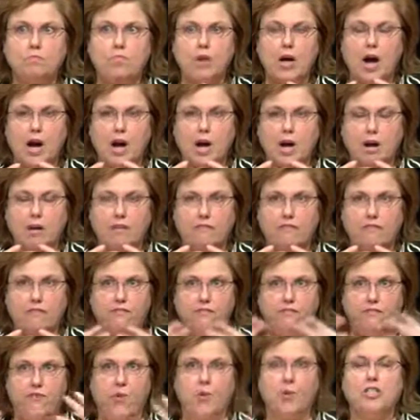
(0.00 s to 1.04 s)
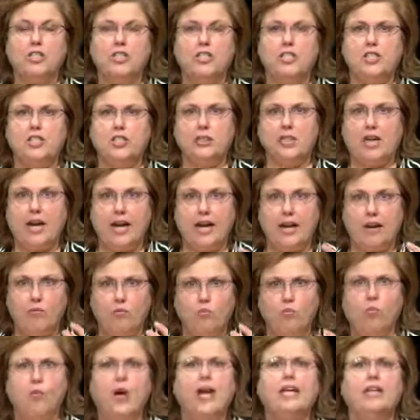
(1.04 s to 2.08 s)
are forced to kind
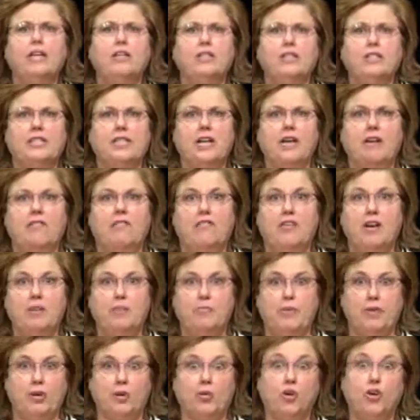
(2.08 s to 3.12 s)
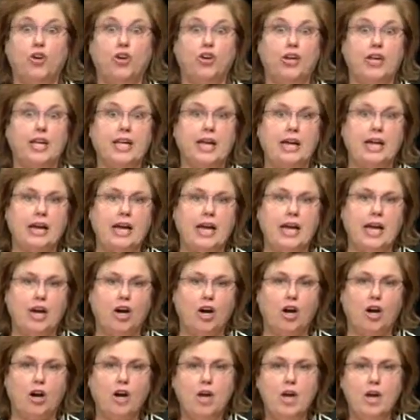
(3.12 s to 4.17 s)
of wake yourself up in order to get
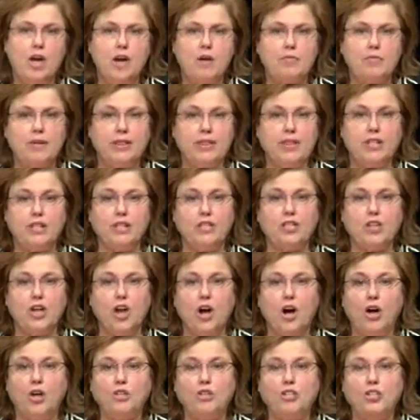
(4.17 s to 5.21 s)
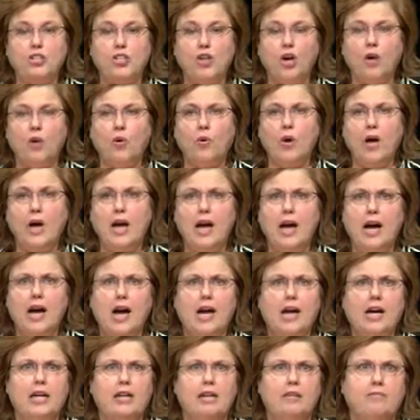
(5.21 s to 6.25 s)
air. But there's also
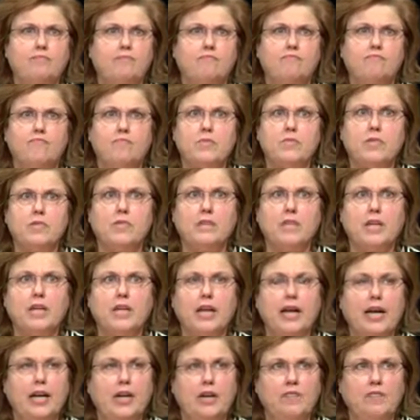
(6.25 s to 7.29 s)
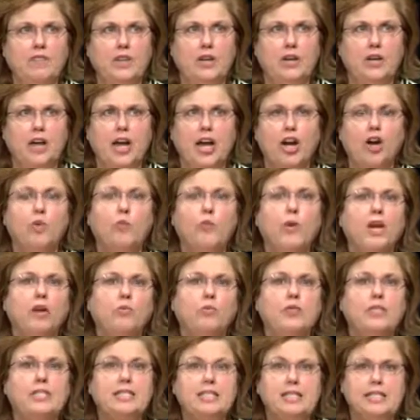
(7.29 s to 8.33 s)
kind of an airway
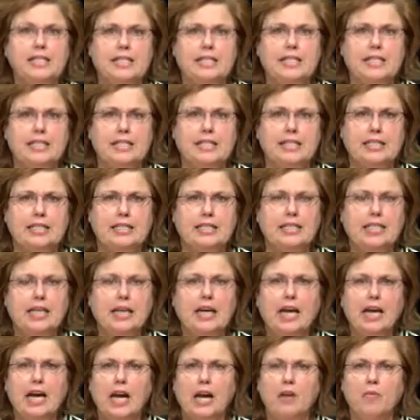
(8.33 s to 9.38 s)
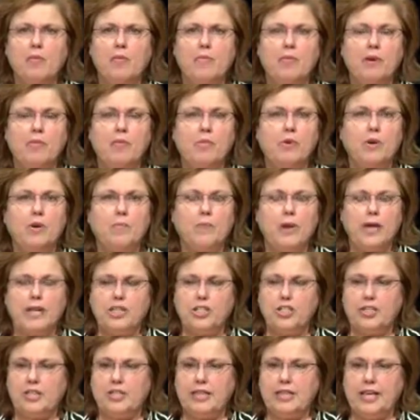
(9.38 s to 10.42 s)
resistance. I remember a
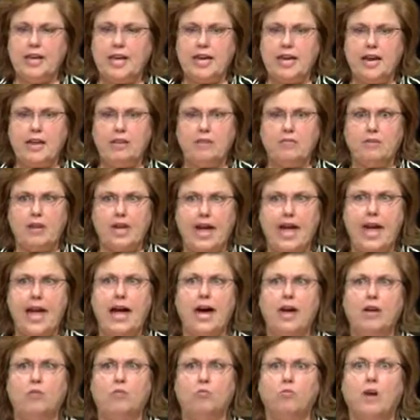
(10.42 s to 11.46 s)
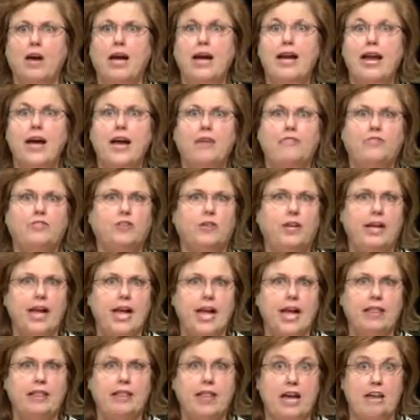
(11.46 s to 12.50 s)
patient that I had right after I
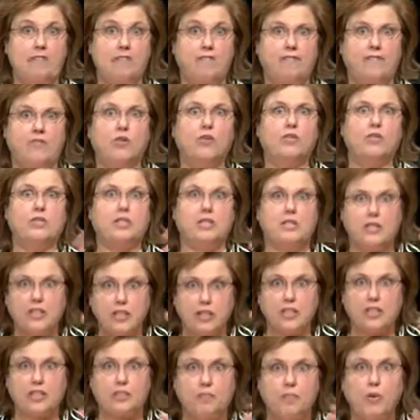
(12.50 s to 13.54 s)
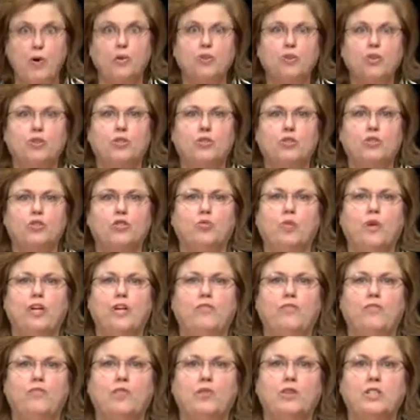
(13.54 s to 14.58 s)
had that first exposure in
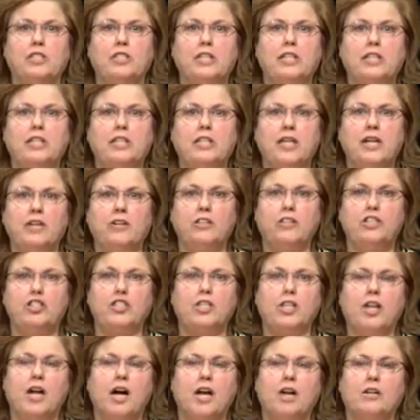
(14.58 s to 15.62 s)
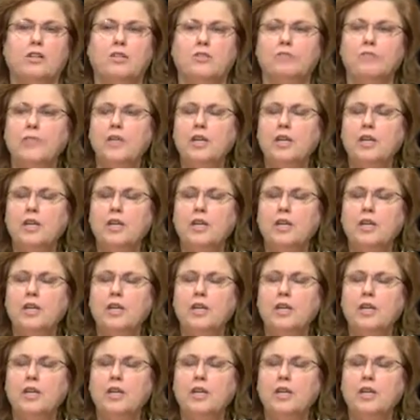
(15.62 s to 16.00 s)
2014 down in Chicago.